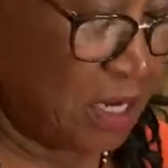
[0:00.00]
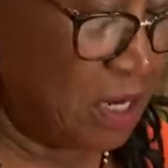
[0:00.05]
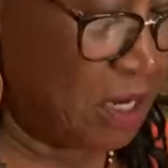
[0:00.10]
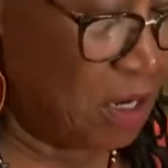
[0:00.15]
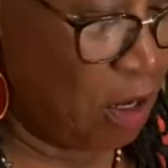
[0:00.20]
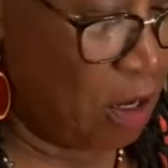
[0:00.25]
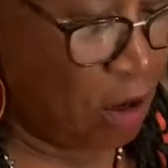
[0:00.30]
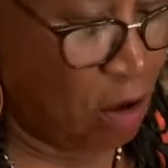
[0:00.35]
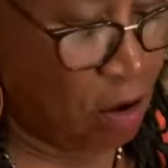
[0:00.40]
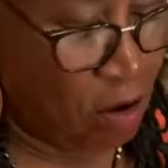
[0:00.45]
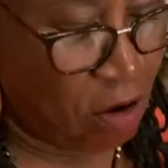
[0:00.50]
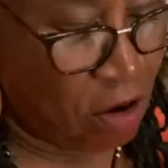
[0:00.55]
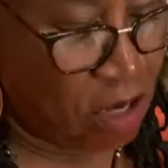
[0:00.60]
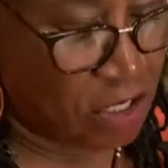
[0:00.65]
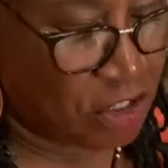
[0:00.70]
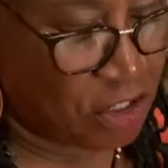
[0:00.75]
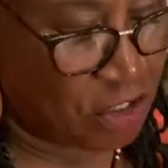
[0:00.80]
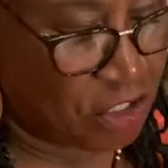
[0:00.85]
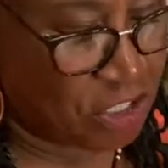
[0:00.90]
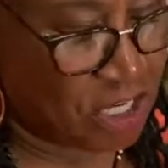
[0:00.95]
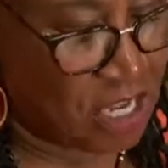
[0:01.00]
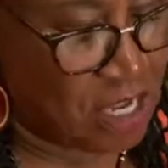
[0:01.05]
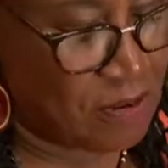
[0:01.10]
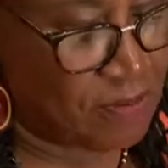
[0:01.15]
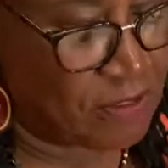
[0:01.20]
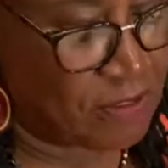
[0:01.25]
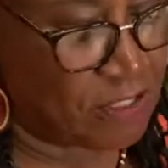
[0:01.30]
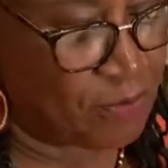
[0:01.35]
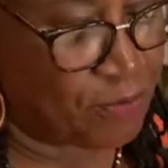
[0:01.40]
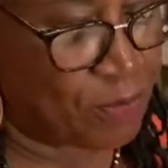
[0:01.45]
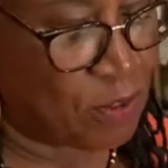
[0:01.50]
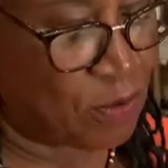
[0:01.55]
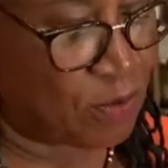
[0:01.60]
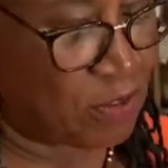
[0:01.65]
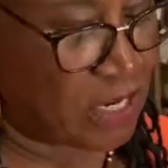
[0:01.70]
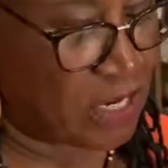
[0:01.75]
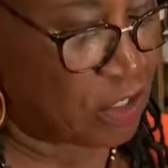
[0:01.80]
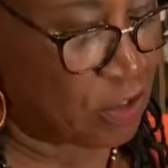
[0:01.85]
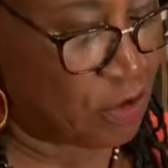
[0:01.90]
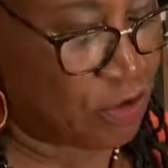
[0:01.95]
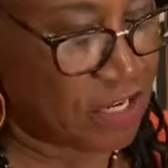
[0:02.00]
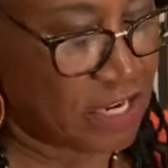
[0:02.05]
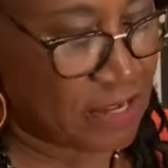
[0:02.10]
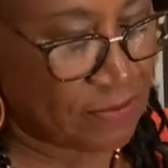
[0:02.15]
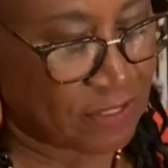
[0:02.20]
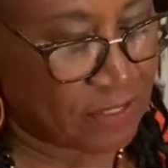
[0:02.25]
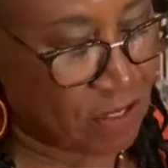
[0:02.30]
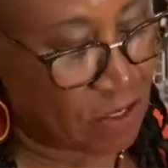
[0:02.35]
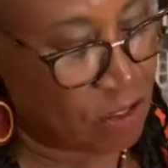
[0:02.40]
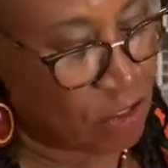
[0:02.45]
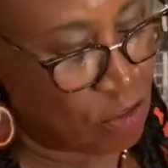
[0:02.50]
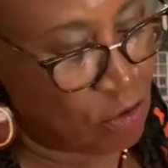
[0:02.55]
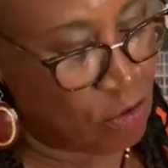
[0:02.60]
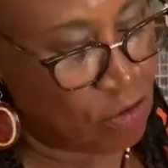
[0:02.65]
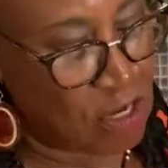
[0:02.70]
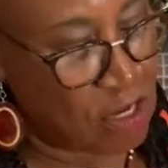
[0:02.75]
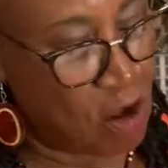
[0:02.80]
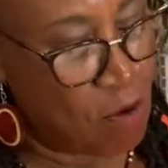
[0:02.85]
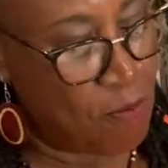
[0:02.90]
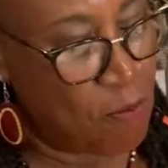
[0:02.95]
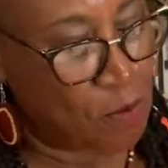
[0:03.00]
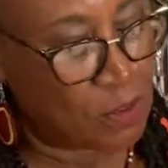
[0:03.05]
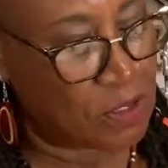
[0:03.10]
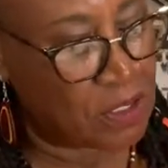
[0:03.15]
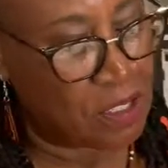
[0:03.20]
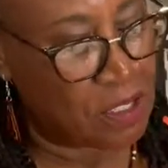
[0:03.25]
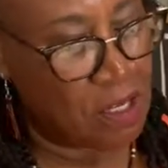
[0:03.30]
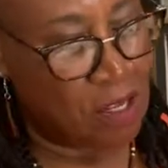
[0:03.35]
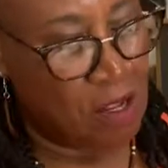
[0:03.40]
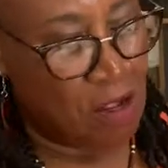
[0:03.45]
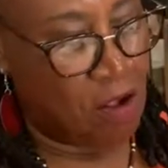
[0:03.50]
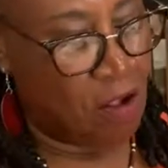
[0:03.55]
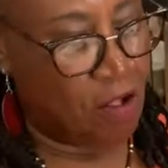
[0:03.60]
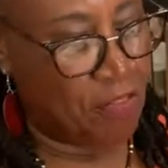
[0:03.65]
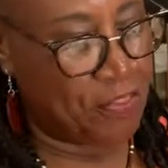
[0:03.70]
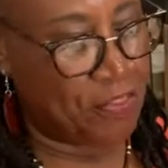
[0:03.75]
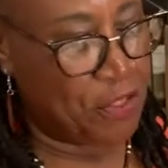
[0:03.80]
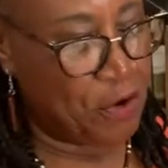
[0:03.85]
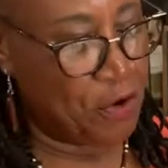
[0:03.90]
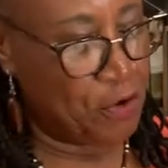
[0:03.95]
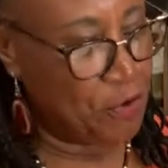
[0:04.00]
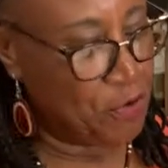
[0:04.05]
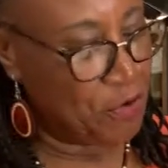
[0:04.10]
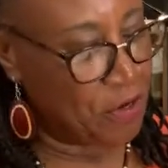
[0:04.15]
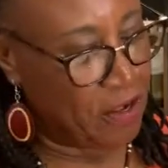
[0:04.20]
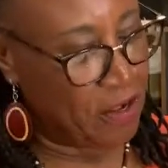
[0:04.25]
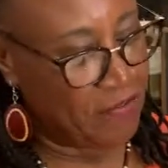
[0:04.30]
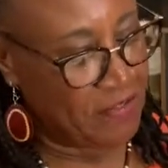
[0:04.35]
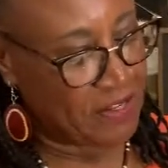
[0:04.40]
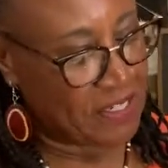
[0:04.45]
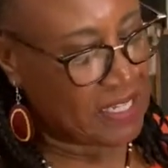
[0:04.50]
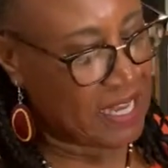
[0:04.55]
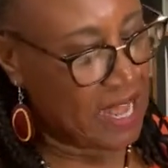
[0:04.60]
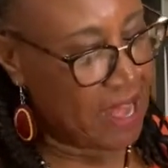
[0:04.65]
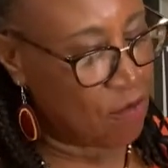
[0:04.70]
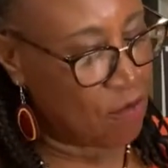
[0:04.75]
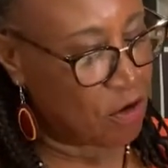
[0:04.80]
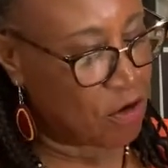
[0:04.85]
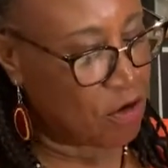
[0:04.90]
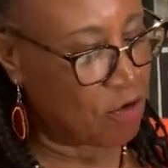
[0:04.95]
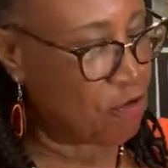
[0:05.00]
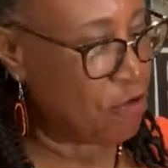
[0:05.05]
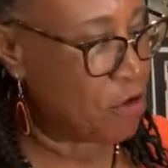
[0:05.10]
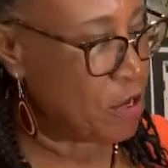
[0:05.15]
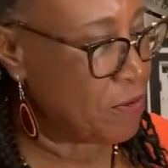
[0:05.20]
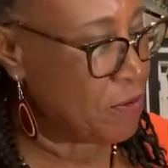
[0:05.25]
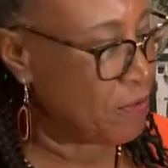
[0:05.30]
large tablespoons. I told you I was going to use almost 1/3 of the sour cream.